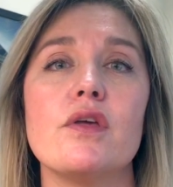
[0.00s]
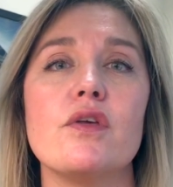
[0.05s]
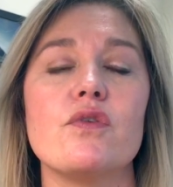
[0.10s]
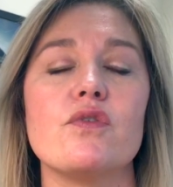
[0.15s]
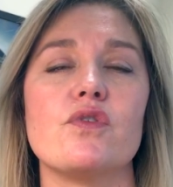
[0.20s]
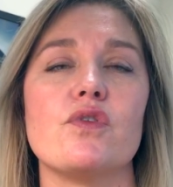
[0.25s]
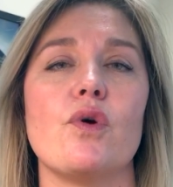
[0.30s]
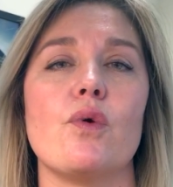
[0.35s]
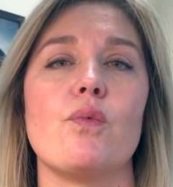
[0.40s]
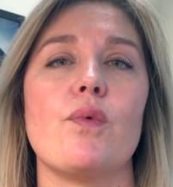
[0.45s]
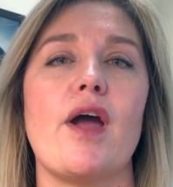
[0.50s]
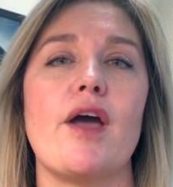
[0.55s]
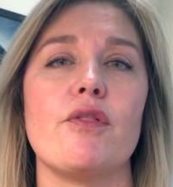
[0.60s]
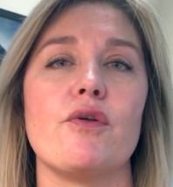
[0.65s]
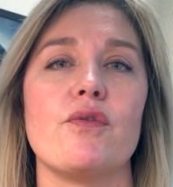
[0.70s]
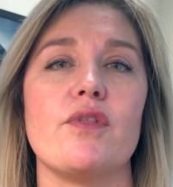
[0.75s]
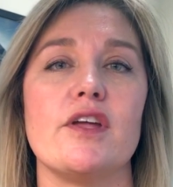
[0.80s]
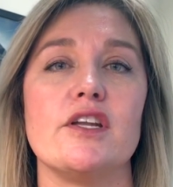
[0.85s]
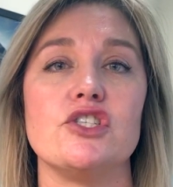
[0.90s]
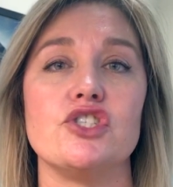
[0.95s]
So
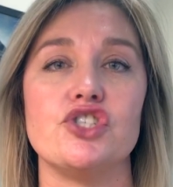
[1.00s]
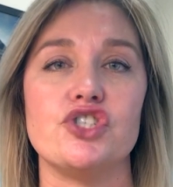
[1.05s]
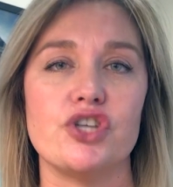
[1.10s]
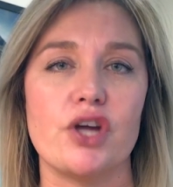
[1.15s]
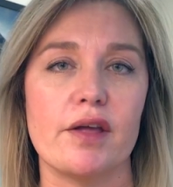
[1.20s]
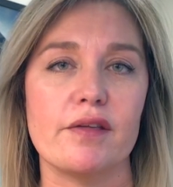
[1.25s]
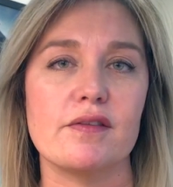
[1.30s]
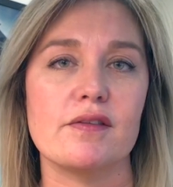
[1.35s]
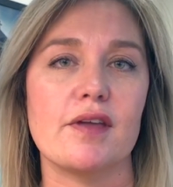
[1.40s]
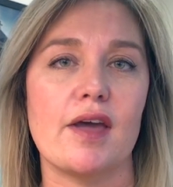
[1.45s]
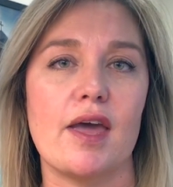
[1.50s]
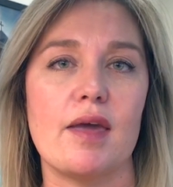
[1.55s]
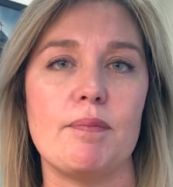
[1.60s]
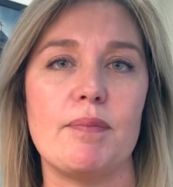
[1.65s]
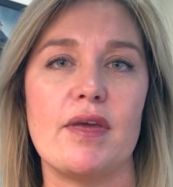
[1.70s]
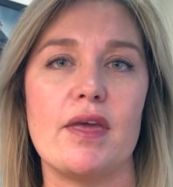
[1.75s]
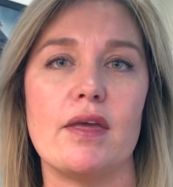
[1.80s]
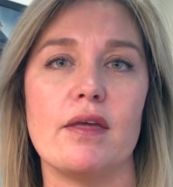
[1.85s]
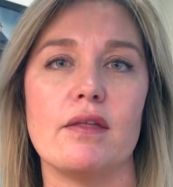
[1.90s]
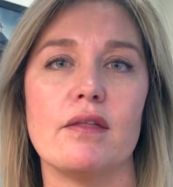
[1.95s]
rather than just
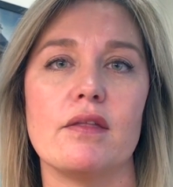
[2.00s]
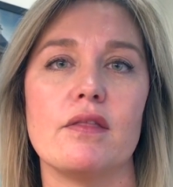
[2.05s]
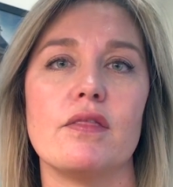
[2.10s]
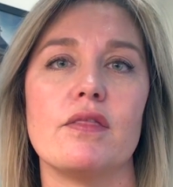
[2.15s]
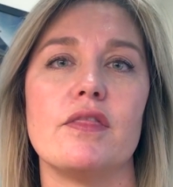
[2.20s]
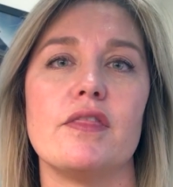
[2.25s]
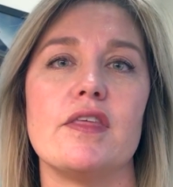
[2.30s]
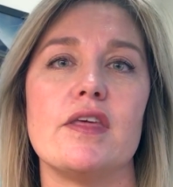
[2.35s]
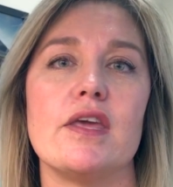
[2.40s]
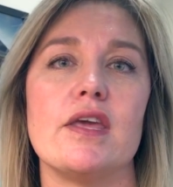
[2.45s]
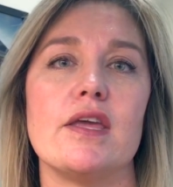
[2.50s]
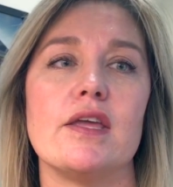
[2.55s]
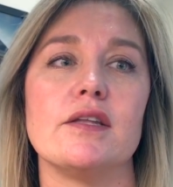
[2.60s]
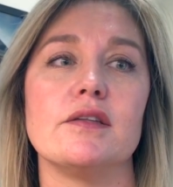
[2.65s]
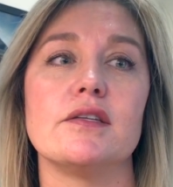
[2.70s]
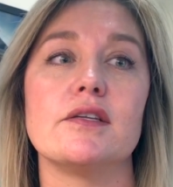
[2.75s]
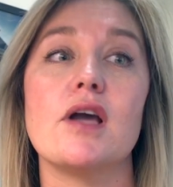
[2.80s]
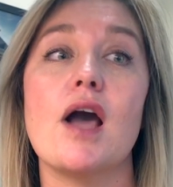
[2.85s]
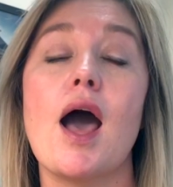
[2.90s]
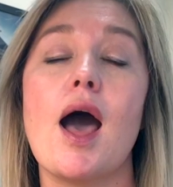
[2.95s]
typing the
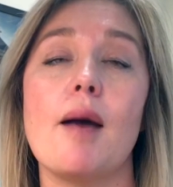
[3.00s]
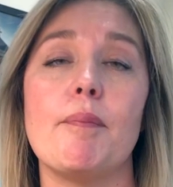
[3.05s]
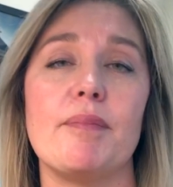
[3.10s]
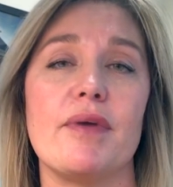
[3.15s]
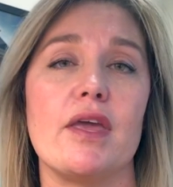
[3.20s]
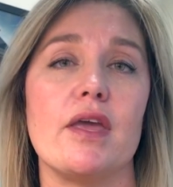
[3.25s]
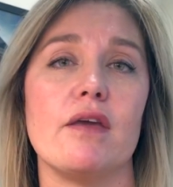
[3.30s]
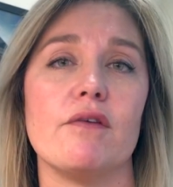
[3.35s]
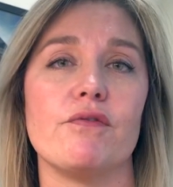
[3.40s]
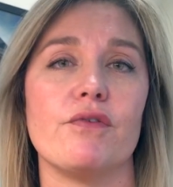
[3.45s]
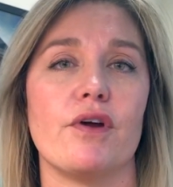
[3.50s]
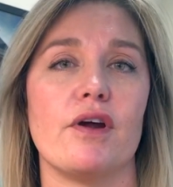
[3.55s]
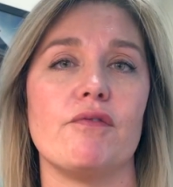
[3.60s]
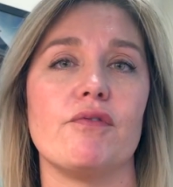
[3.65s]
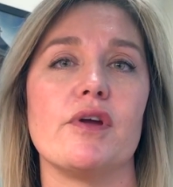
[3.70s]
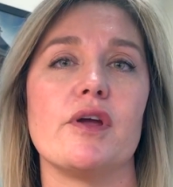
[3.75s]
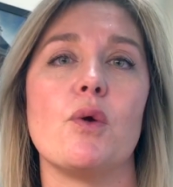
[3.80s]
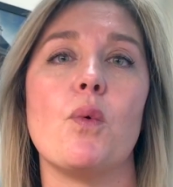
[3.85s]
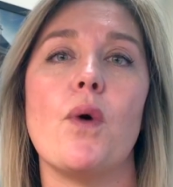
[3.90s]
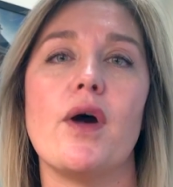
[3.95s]
copy for
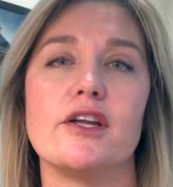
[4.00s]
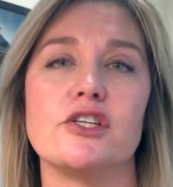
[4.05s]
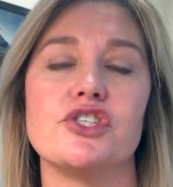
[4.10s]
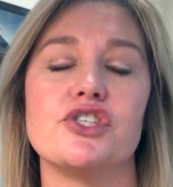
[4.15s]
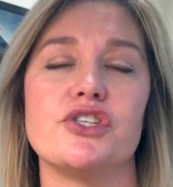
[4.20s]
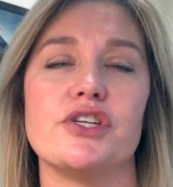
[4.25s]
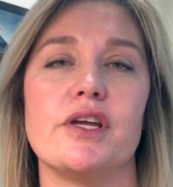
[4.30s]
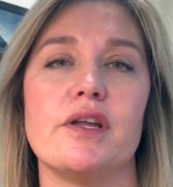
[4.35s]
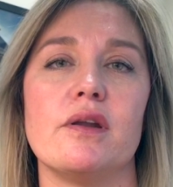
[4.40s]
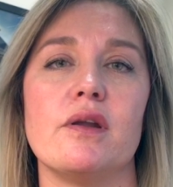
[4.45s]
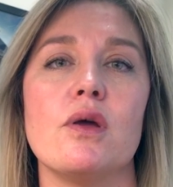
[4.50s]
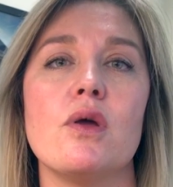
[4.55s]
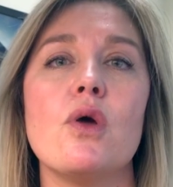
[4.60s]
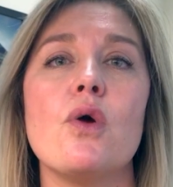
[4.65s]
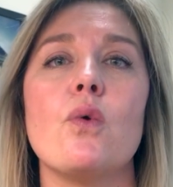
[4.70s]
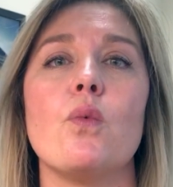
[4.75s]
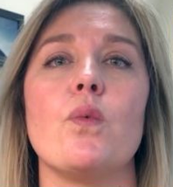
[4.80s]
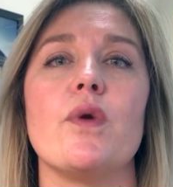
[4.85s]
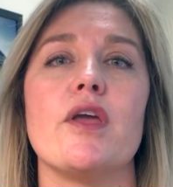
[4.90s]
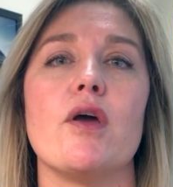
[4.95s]
every question,
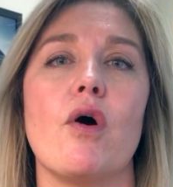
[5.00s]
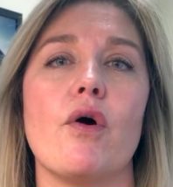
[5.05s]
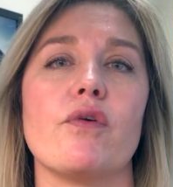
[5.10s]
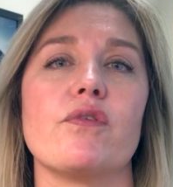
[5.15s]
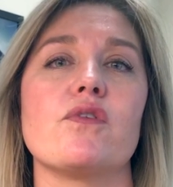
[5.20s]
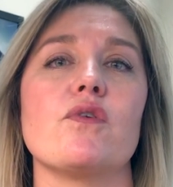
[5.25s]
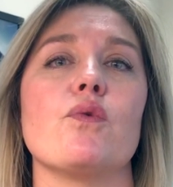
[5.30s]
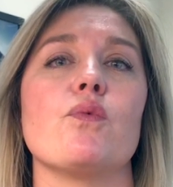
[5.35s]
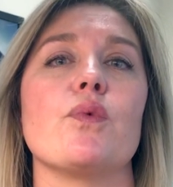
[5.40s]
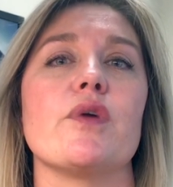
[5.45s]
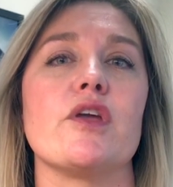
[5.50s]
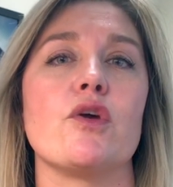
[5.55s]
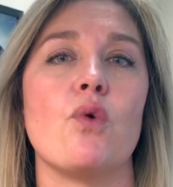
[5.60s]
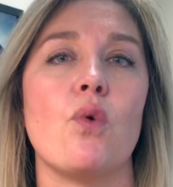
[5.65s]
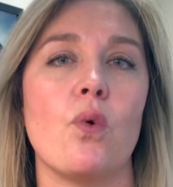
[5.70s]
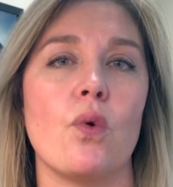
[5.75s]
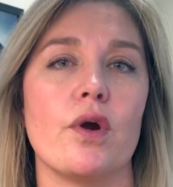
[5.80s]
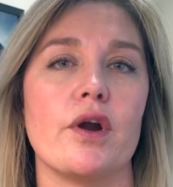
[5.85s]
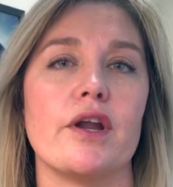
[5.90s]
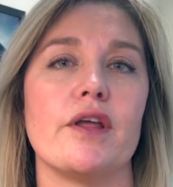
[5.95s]
we also
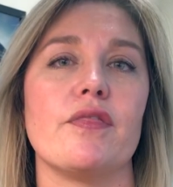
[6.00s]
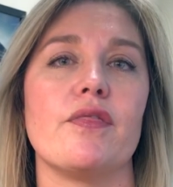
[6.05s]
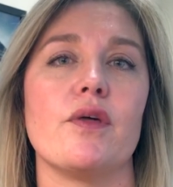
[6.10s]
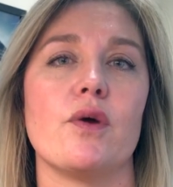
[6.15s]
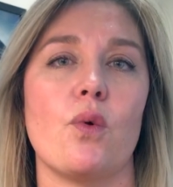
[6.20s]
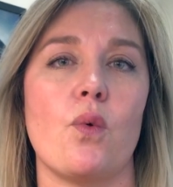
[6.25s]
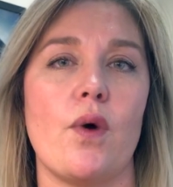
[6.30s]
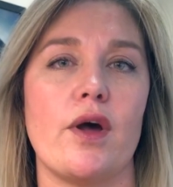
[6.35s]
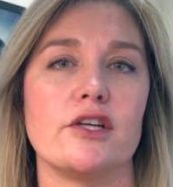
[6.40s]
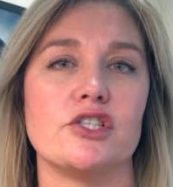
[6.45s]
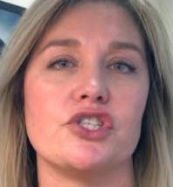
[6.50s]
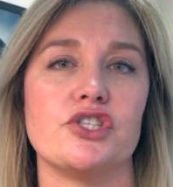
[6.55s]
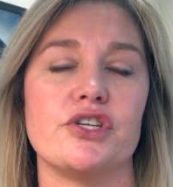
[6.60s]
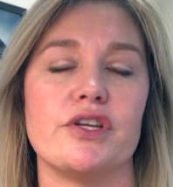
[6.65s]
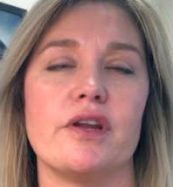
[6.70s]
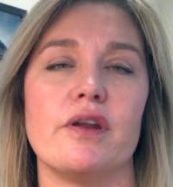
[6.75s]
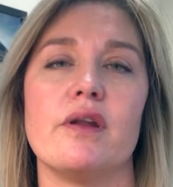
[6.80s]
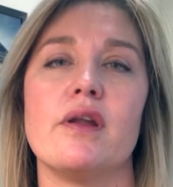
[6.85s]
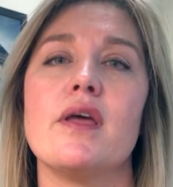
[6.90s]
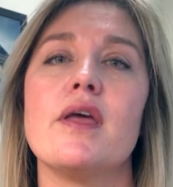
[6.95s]
recorded the
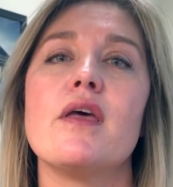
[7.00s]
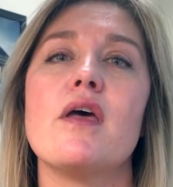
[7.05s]
question.